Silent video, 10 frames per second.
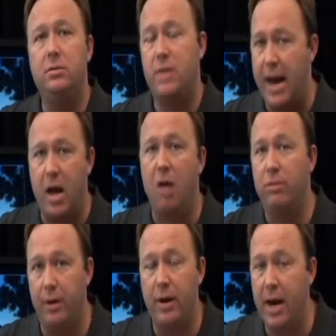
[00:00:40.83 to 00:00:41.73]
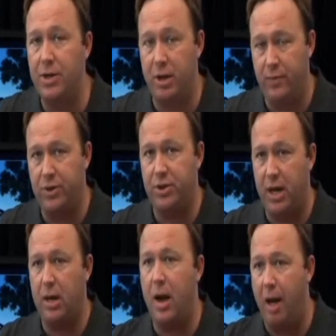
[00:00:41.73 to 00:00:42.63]
take over their nation. This is
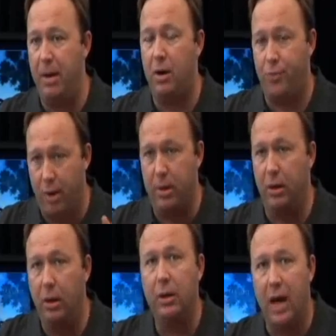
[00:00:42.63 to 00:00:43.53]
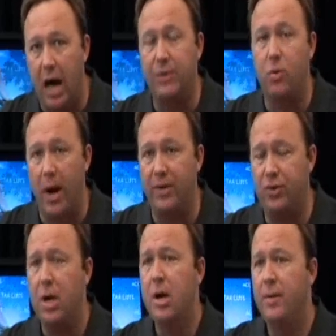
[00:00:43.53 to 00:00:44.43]
economic criminal
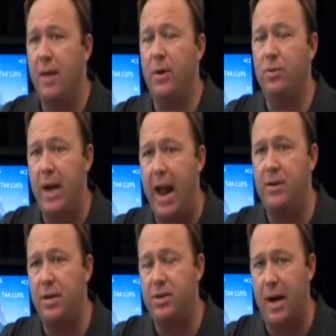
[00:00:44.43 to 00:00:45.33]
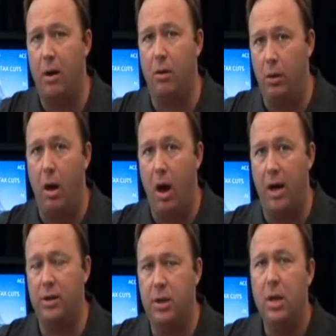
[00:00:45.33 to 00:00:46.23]
conquest. They've used anti-terror
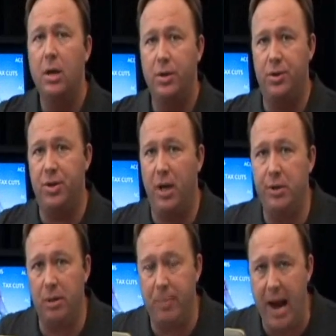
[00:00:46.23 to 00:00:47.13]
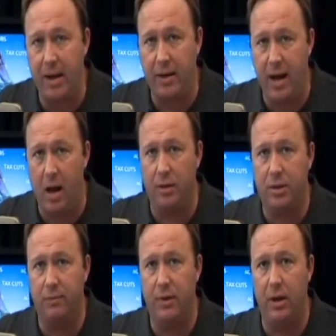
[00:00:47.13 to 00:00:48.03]
laws to seize the bank
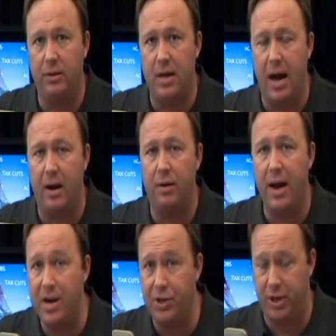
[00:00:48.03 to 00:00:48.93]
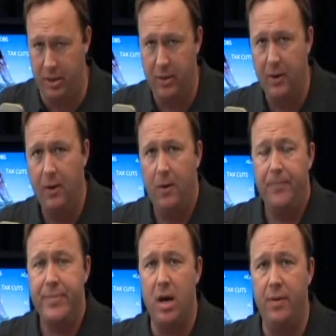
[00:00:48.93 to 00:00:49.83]
accounts of the entire nation.
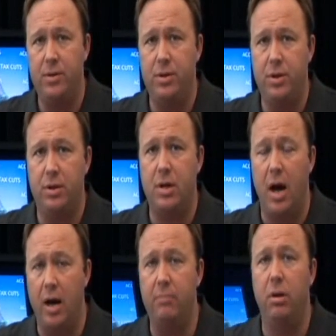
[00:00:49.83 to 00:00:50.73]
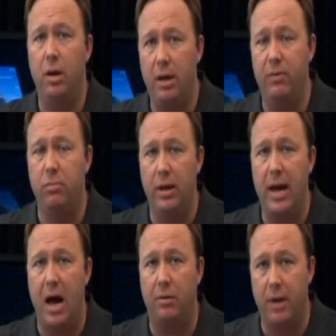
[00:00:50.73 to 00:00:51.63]
Now, uh, this is just
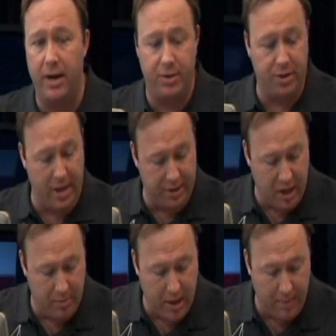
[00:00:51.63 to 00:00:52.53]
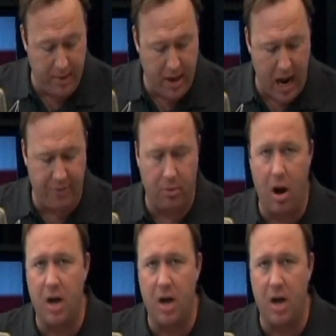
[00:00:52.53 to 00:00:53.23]
unbelievably outrageous. That's coming up. Then Catherine